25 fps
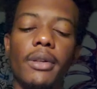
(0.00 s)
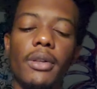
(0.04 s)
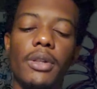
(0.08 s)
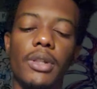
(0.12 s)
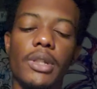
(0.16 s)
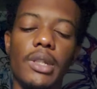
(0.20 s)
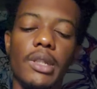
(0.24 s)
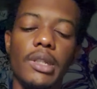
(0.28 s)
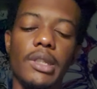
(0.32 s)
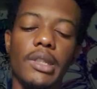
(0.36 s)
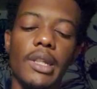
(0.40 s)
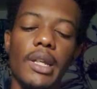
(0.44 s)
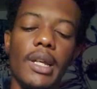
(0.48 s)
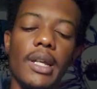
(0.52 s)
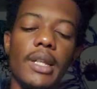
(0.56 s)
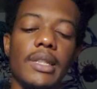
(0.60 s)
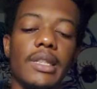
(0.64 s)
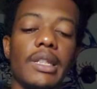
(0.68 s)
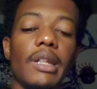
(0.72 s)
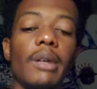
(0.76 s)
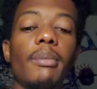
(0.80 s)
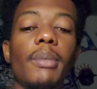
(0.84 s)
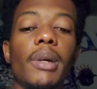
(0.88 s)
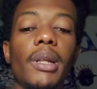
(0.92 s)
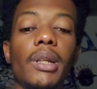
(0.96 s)
or just
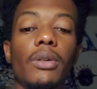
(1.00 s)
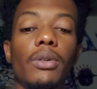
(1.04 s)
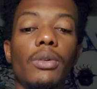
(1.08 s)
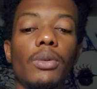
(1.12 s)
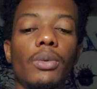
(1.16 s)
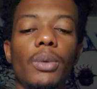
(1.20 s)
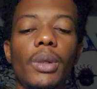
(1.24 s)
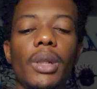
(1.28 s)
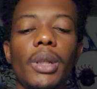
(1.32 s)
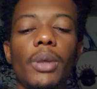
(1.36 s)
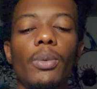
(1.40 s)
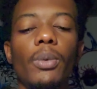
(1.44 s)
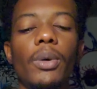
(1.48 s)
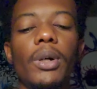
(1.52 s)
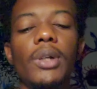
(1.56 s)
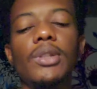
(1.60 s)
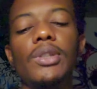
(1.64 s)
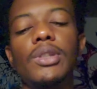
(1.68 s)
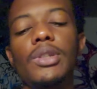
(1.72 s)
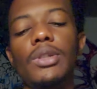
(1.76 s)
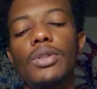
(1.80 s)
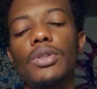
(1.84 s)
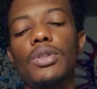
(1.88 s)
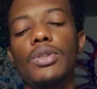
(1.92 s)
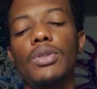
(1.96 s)
somebody who really
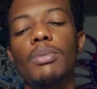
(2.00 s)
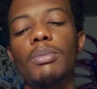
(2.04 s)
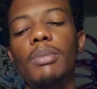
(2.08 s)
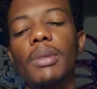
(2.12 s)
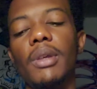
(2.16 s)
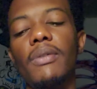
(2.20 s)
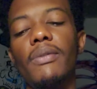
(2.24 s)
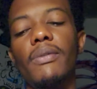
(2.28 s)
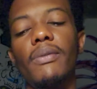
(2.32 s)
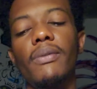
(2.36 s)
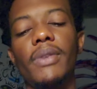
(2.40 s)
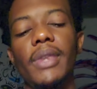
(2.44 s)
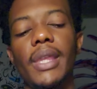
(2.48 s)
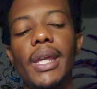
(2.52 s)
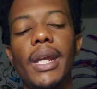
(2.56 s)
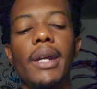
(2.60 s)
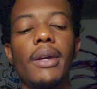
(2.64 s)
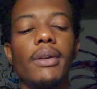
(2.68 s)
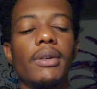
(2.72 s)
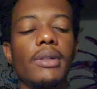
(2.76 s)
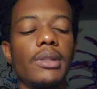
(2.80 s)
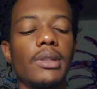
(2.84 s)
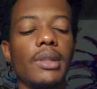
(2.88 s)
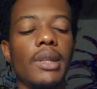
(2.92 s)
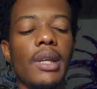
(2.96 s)
wants you to be
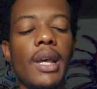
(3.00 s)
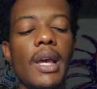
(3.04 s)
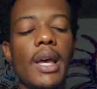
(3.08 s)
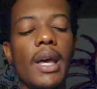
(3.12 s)
theirs